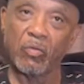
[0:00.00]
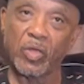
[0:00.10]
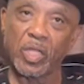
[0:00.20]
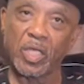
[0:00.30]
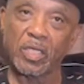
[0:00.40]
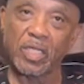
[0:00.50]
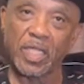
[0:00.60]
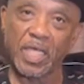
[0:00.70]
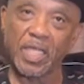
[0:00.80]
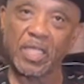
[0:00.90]
So then
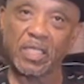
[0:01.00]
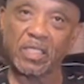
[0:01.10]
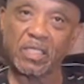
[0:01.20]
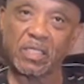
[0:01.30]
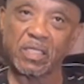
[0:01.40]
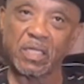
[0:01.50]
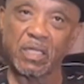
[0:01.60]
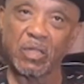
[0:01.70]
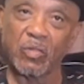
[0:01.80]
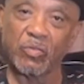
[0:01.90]
the ladies,
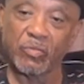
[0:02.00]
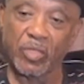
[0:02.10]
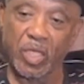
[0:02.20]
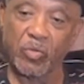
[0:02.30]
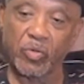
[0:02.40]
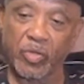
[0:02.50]
they was